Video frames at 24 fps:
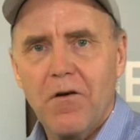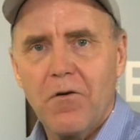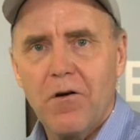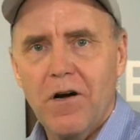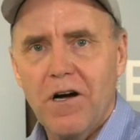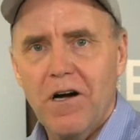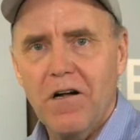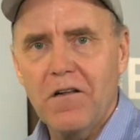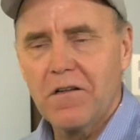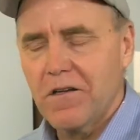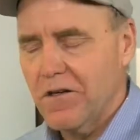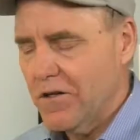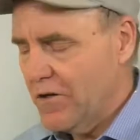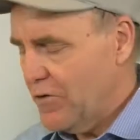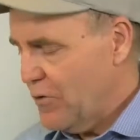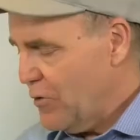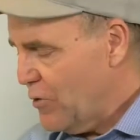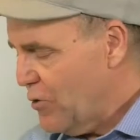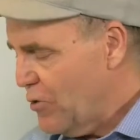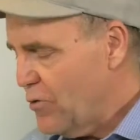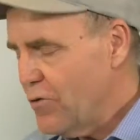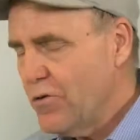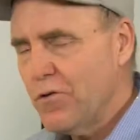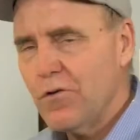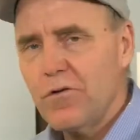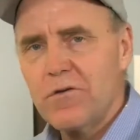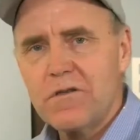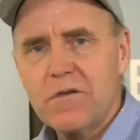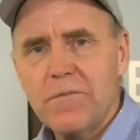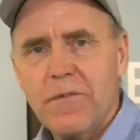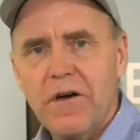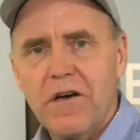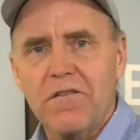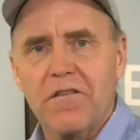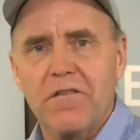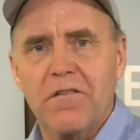Well, the good news
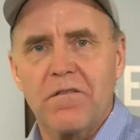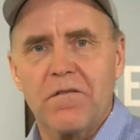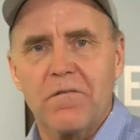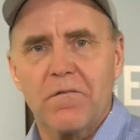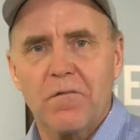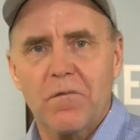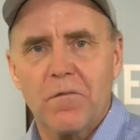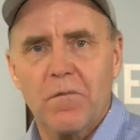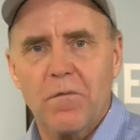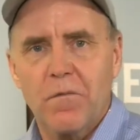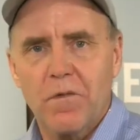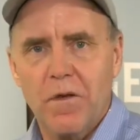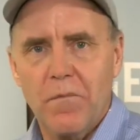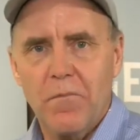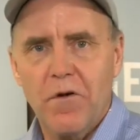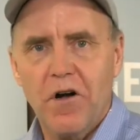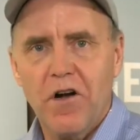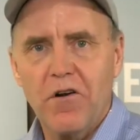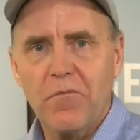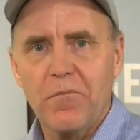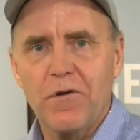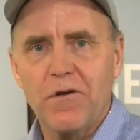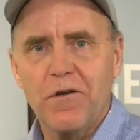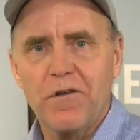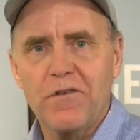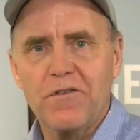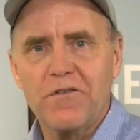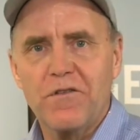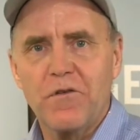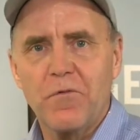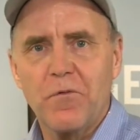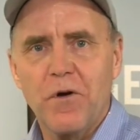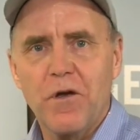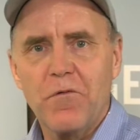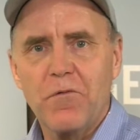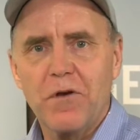about the Mockmill is
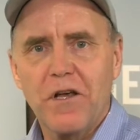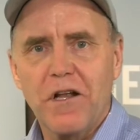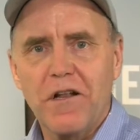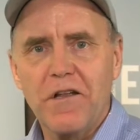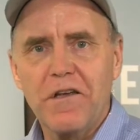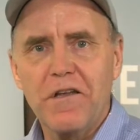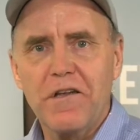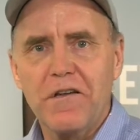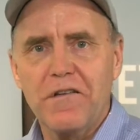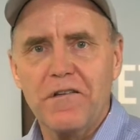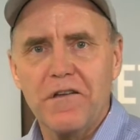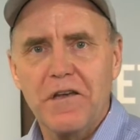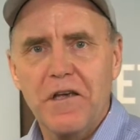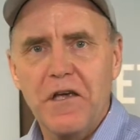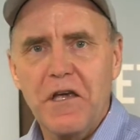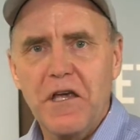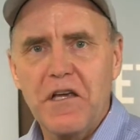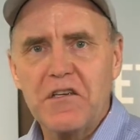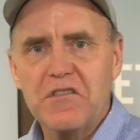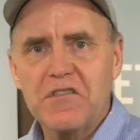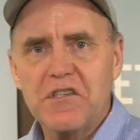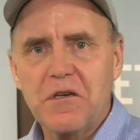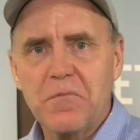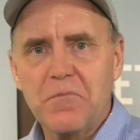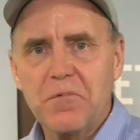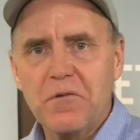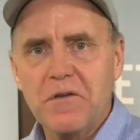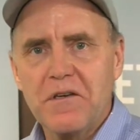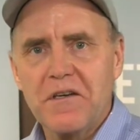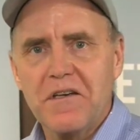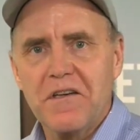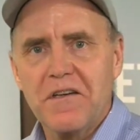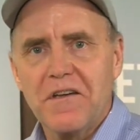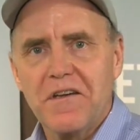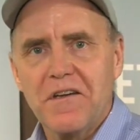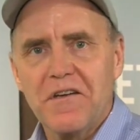the way we clean it is
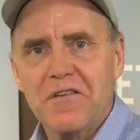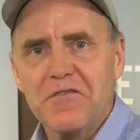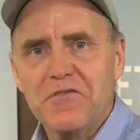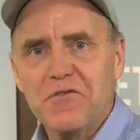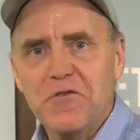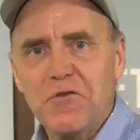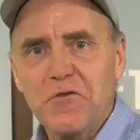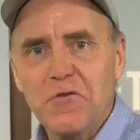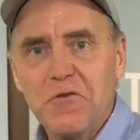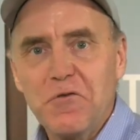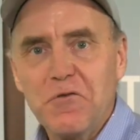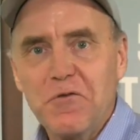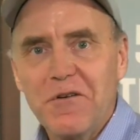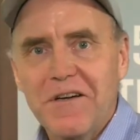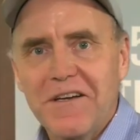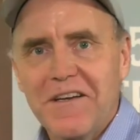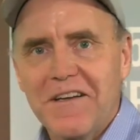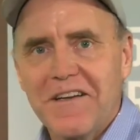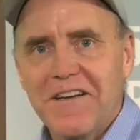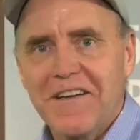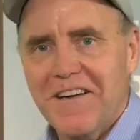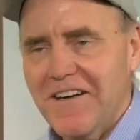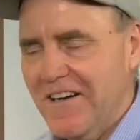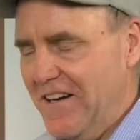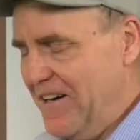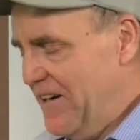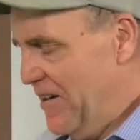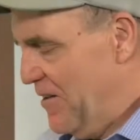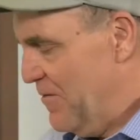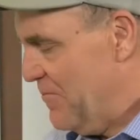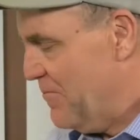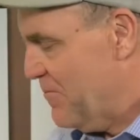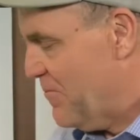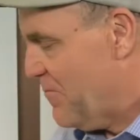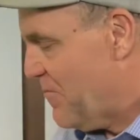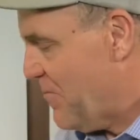simply to
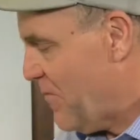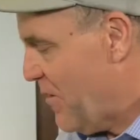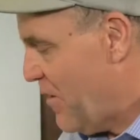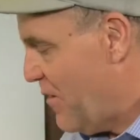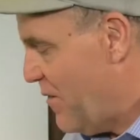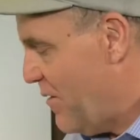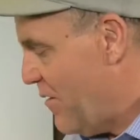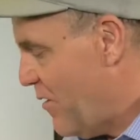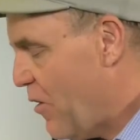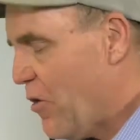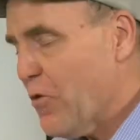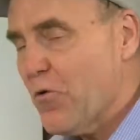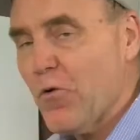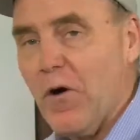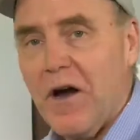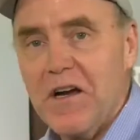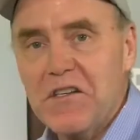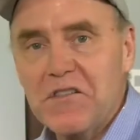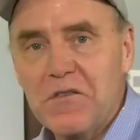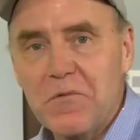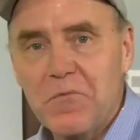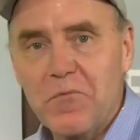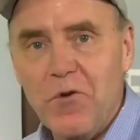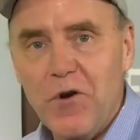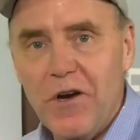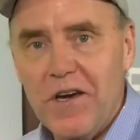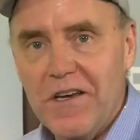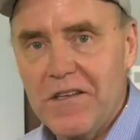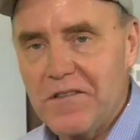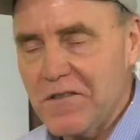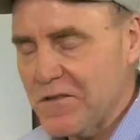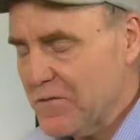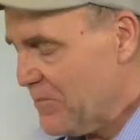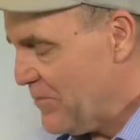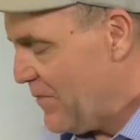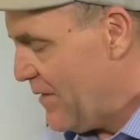grind some
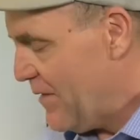grains.